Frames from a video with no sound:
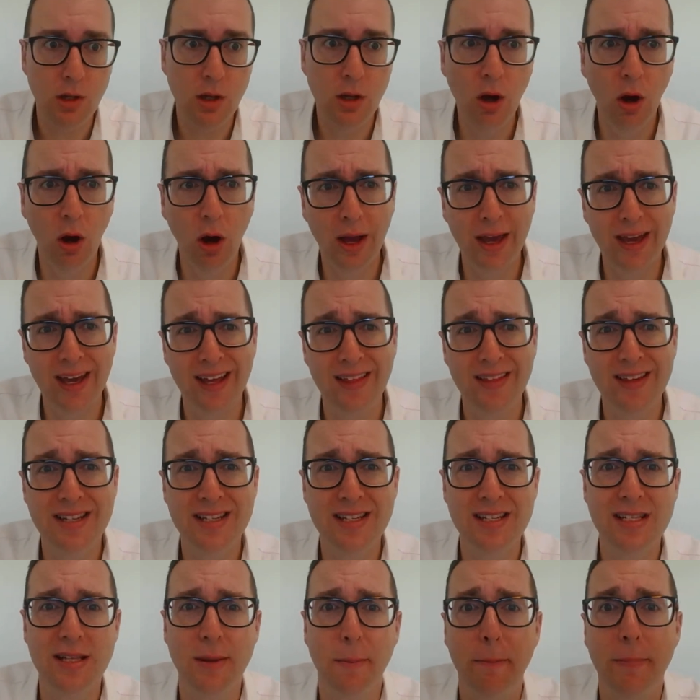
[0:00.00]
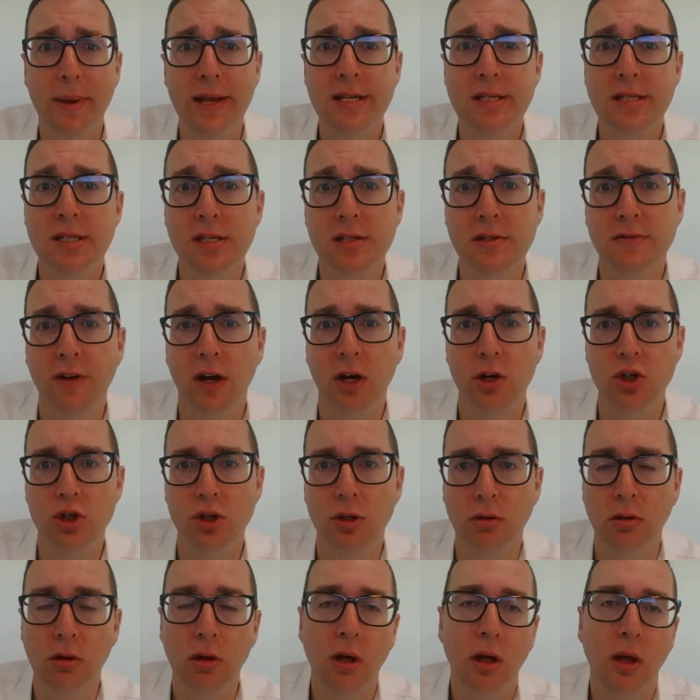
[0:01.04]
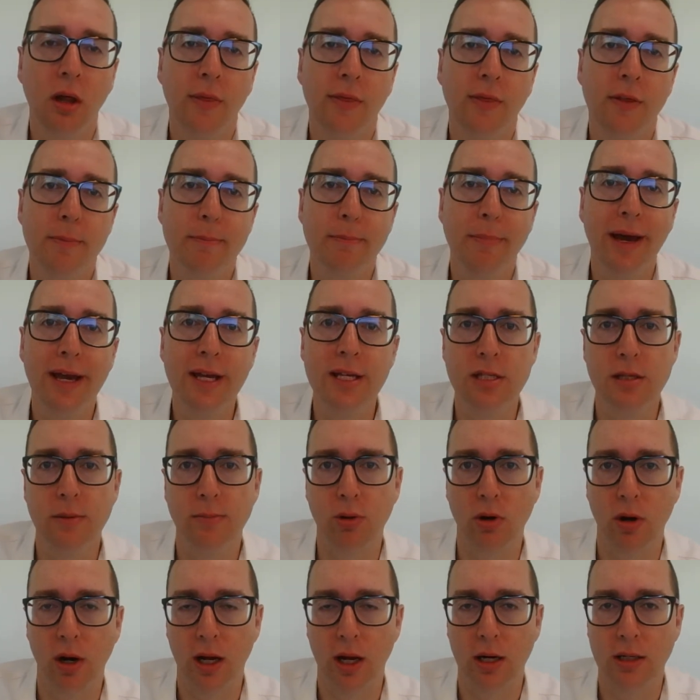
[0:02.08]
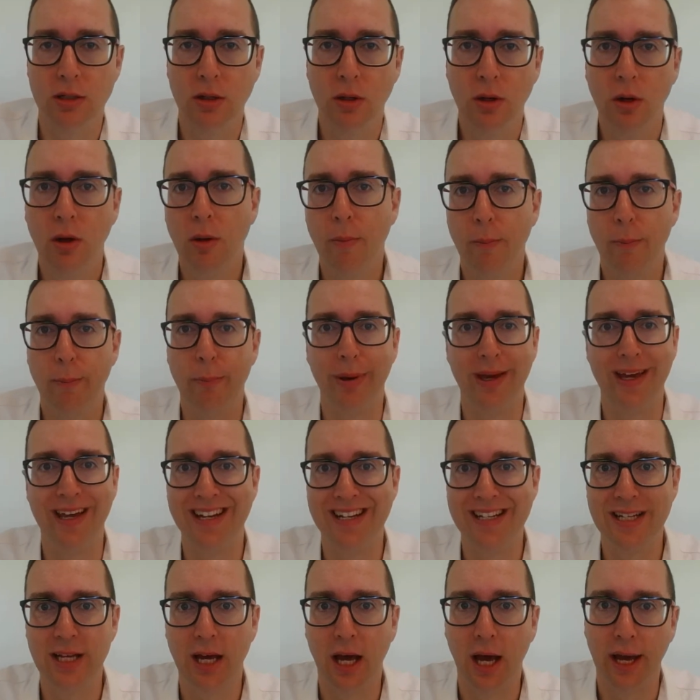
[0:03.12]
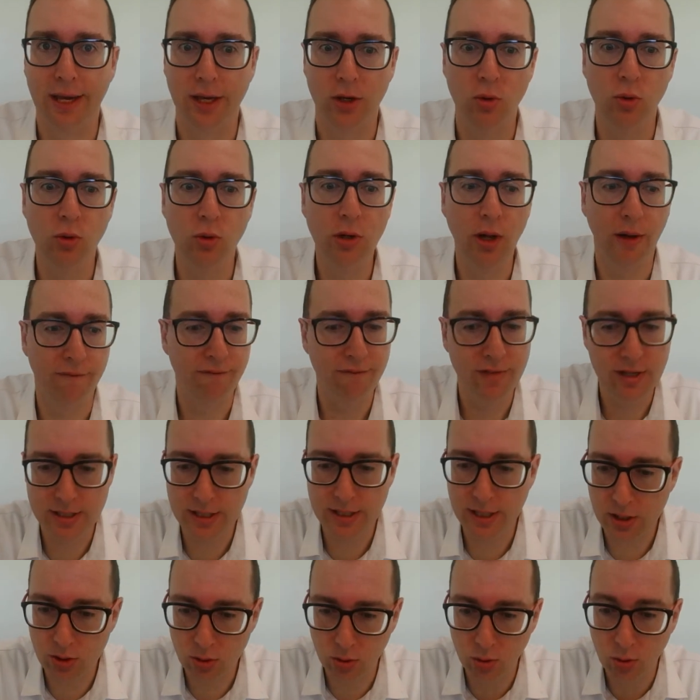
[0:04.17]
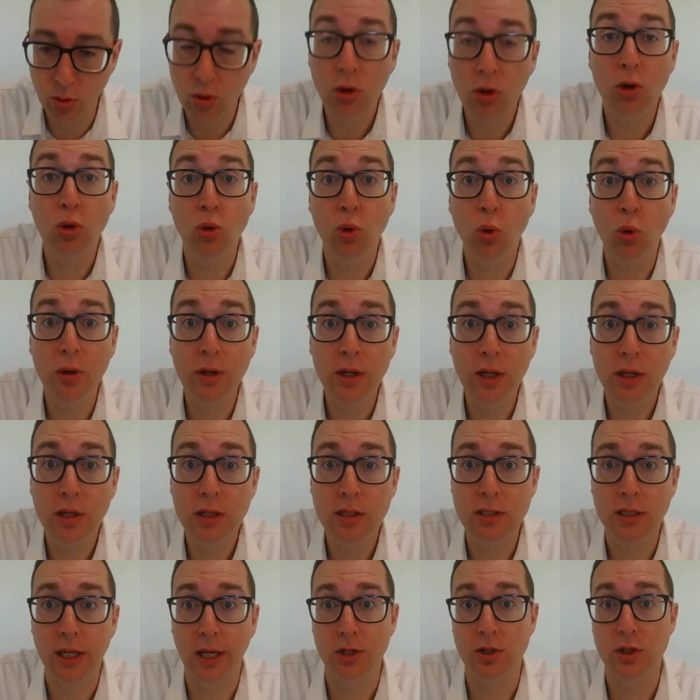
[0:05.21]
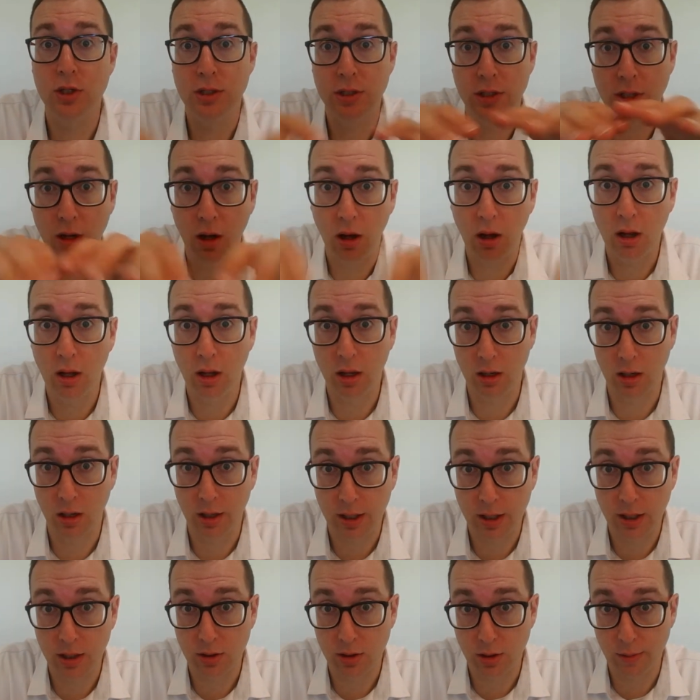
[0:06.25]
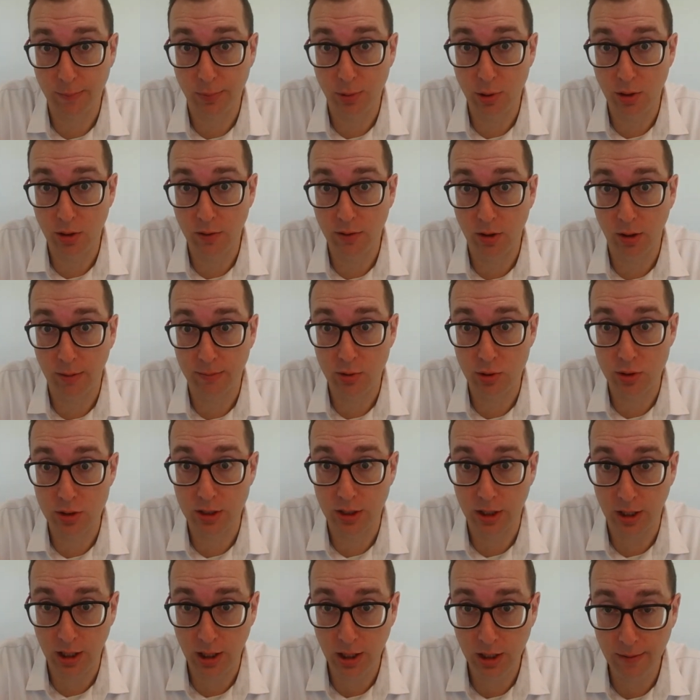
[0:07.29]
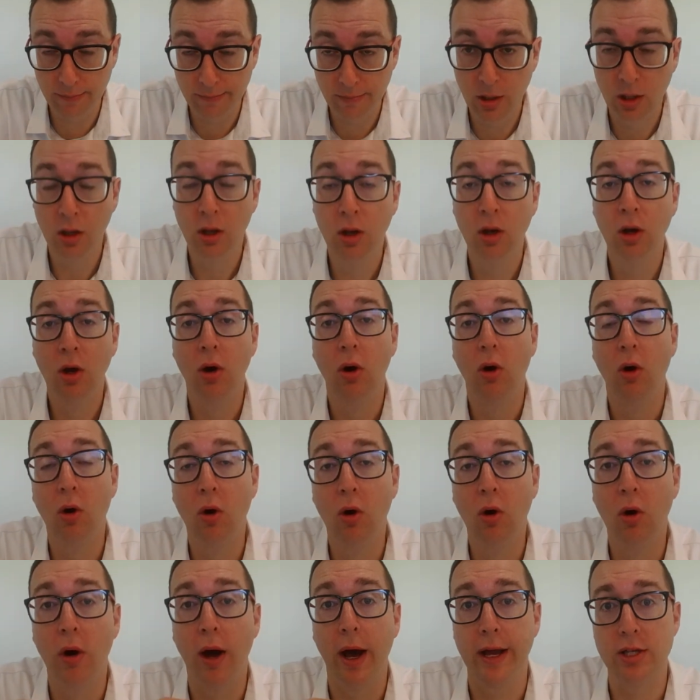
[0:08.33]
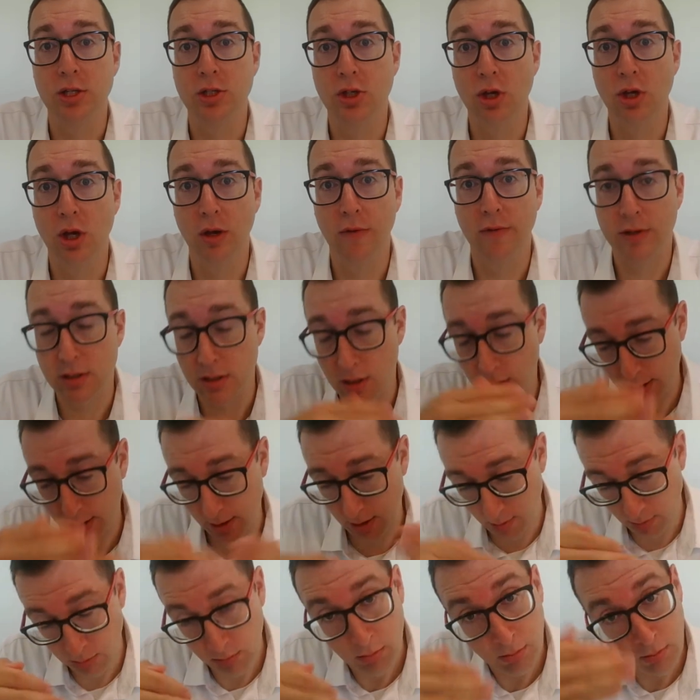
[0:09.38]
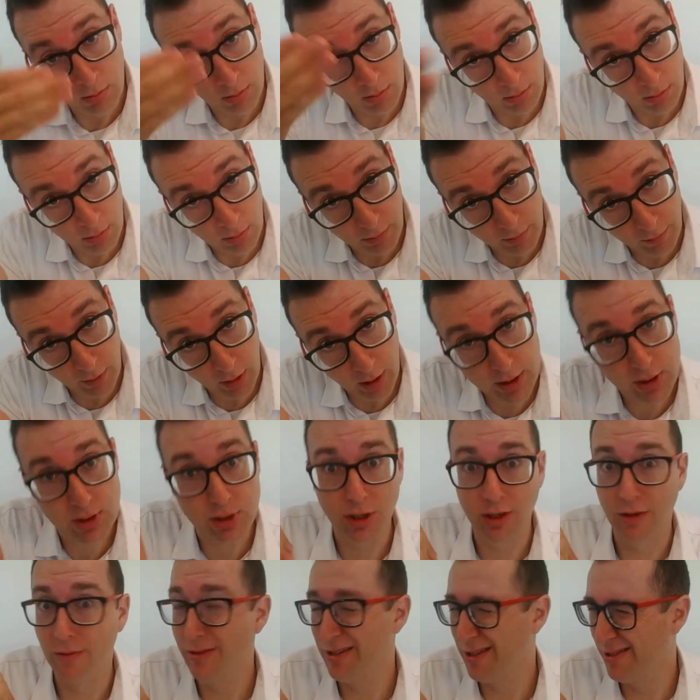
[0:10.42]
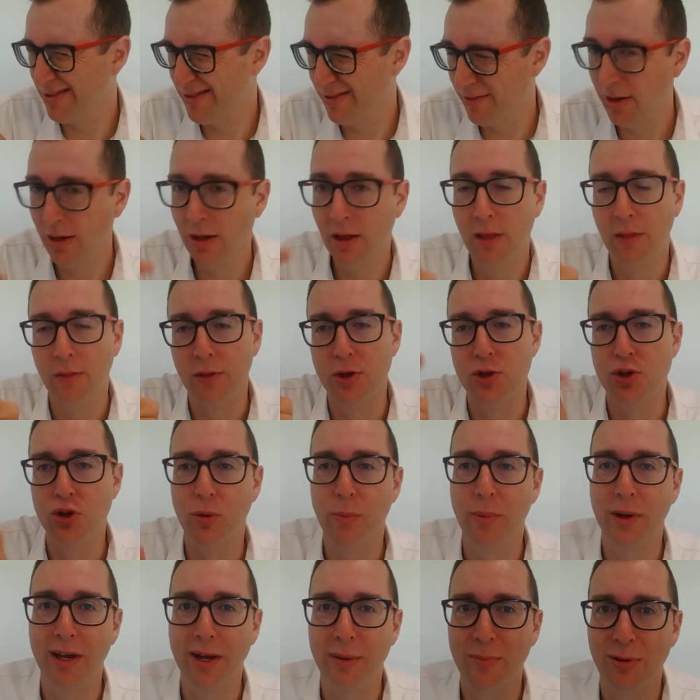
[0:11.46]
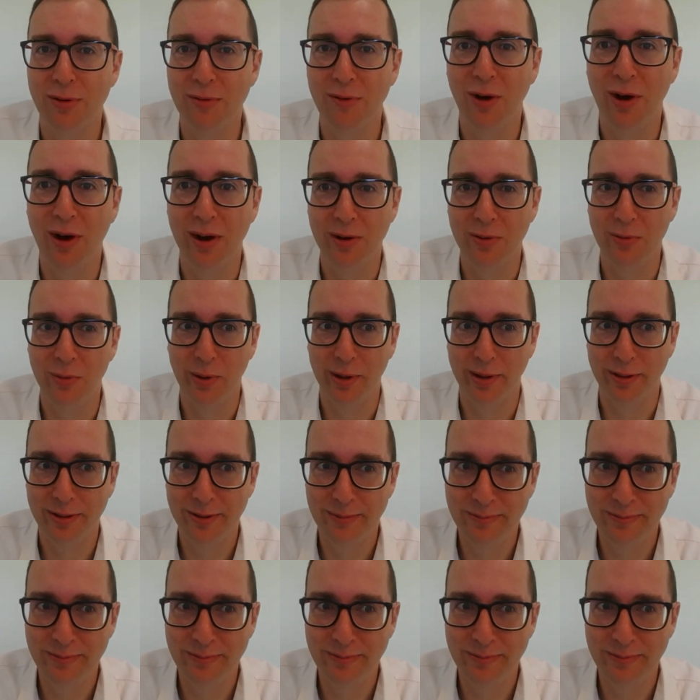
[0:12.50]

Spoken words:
I.e., this is the business function that makes the product, be it a good, a physical good, such as like a computer that I'm using here, or a service, like the phone service that you're being provided with.